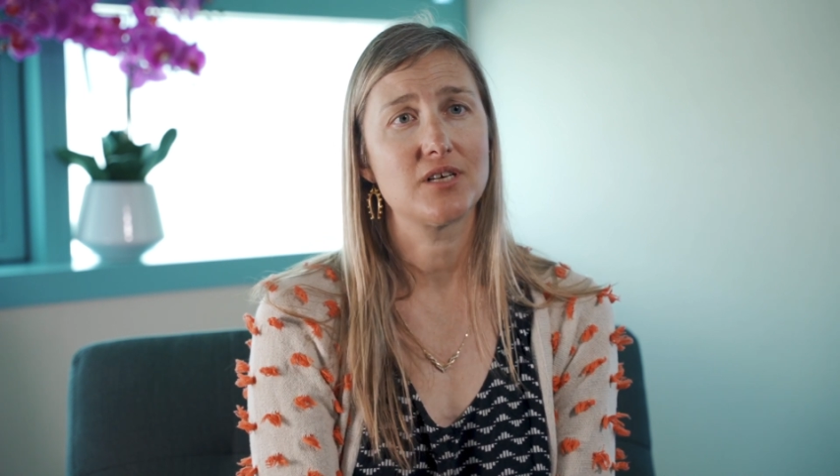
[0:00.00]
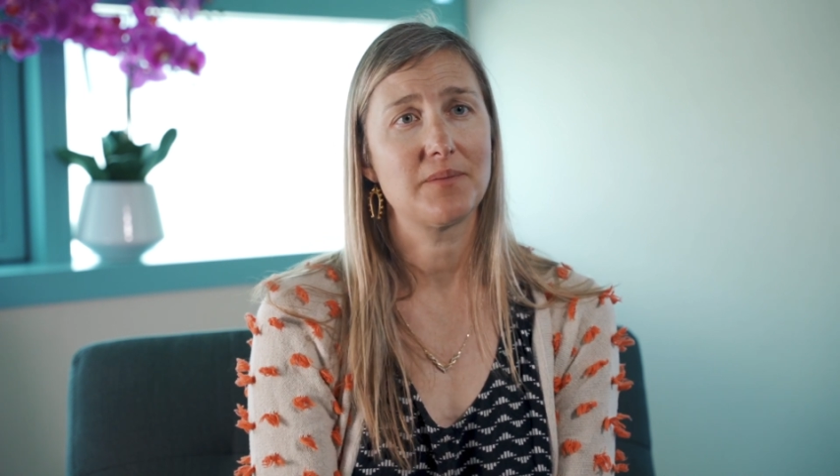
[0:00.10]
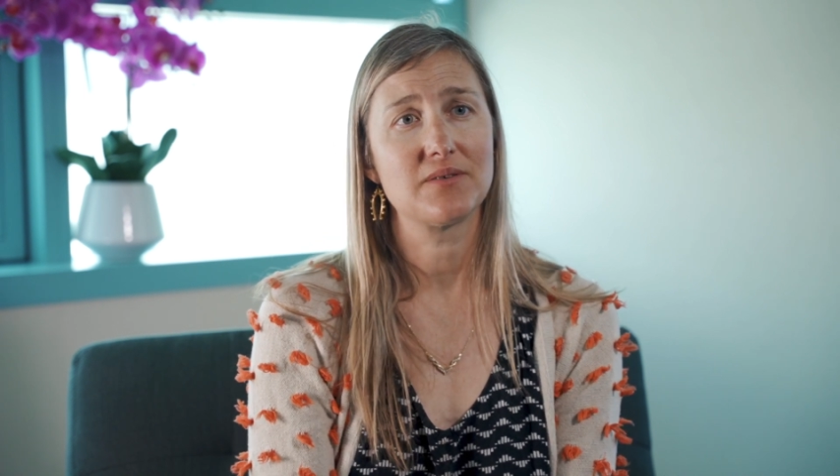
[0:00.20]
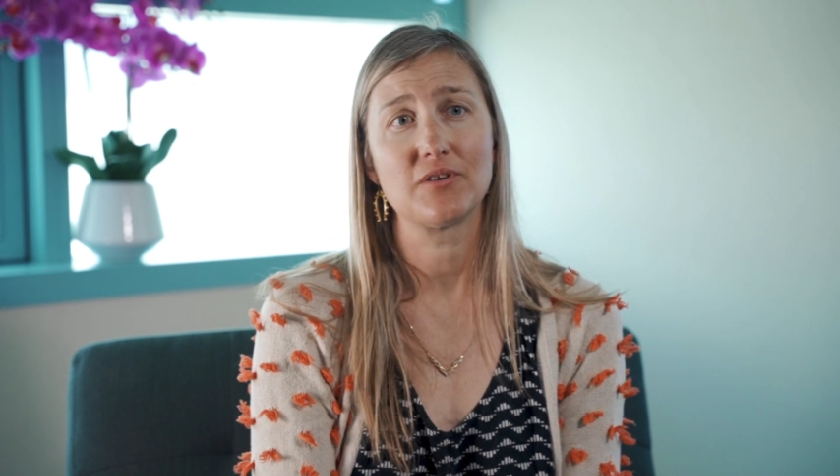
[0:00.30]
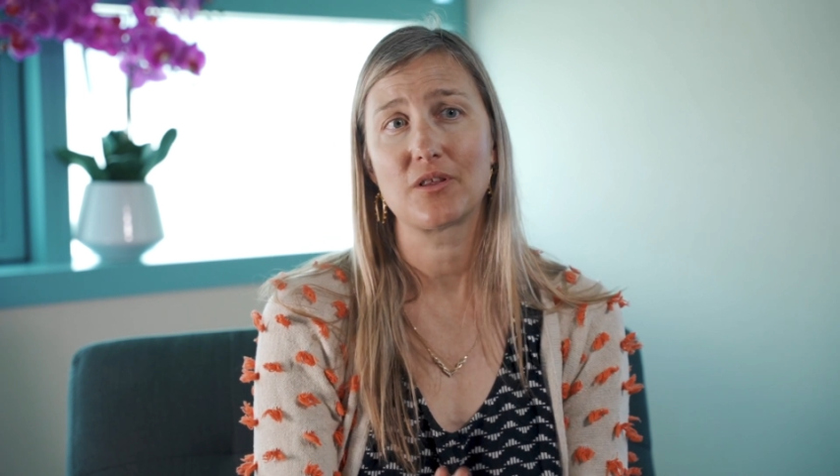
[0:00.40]

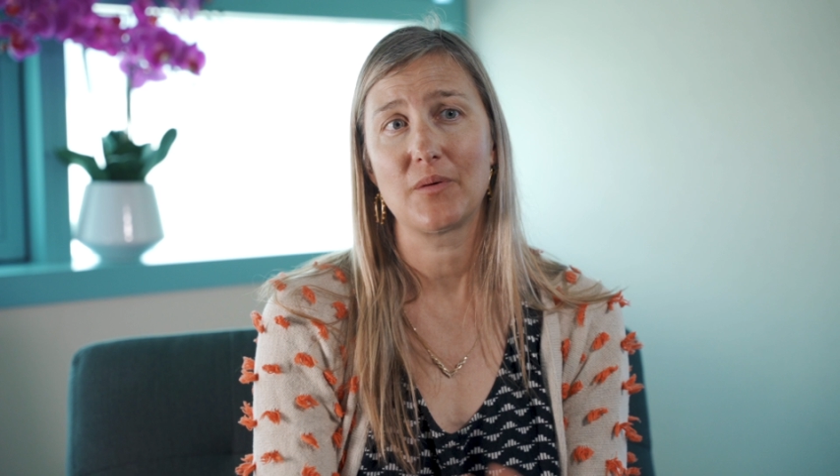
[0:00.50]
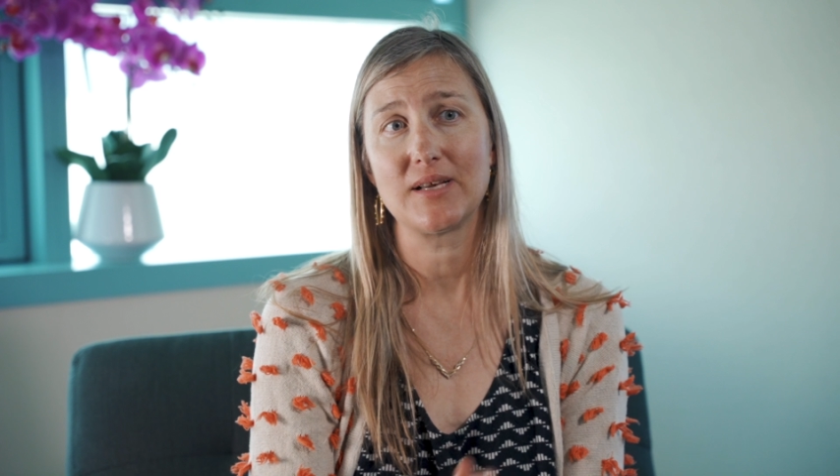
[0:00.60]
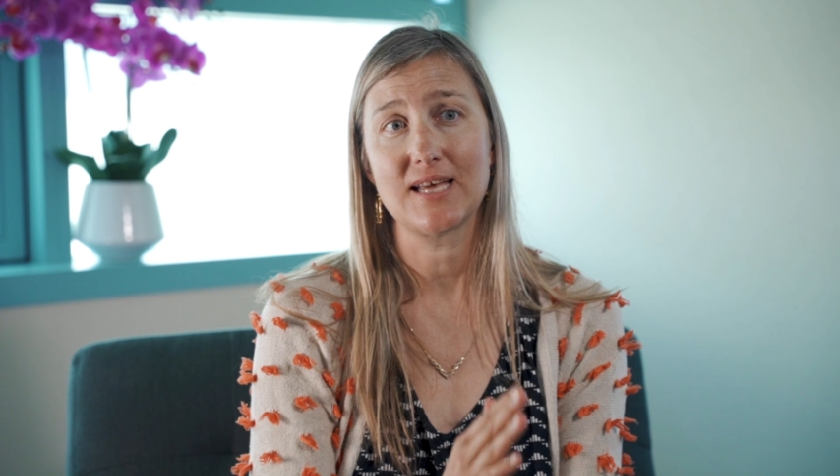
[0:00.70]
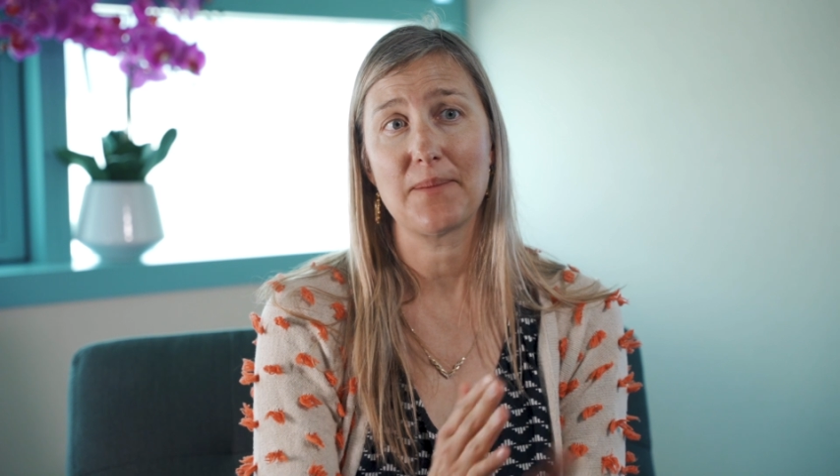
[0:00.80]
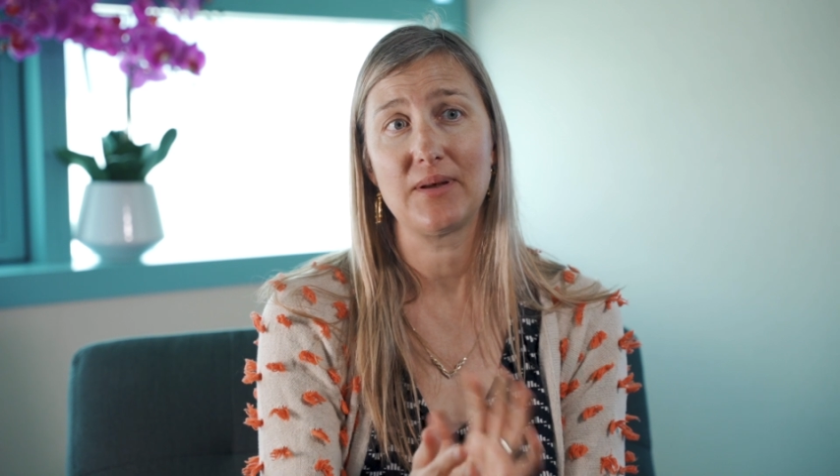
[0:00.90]
types of
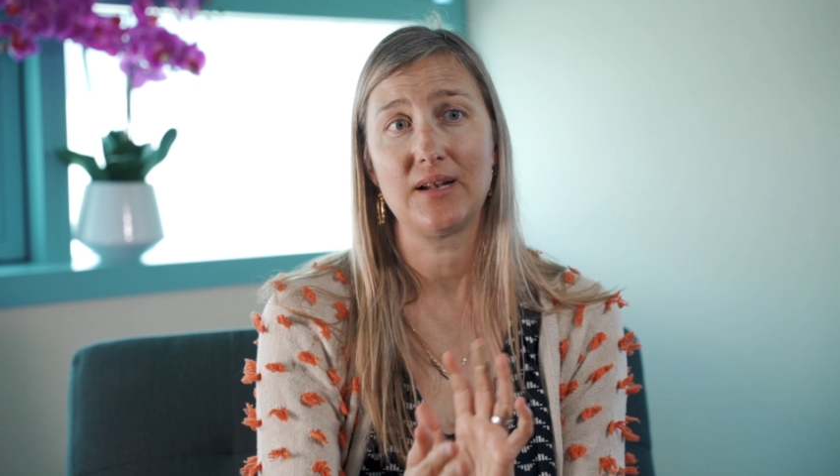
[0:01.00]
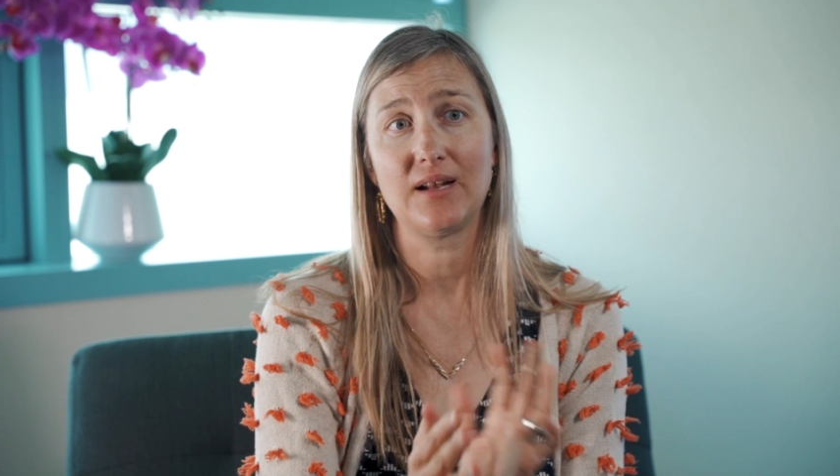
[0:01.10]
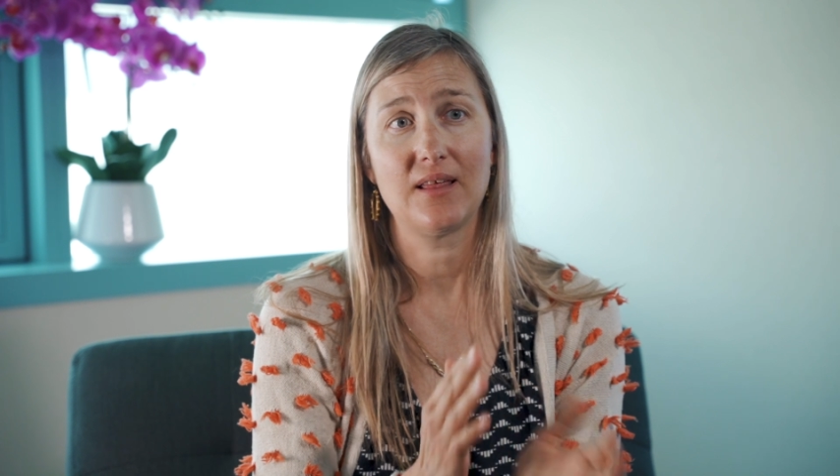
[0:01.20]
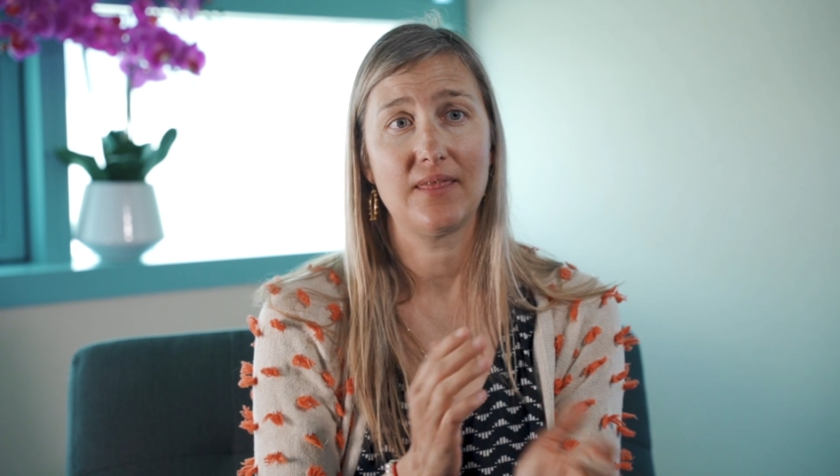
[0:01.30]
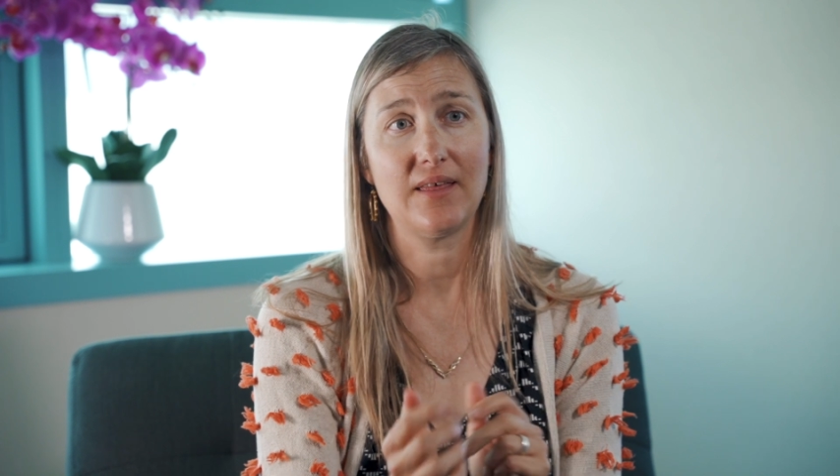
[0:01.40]
earthquakes happen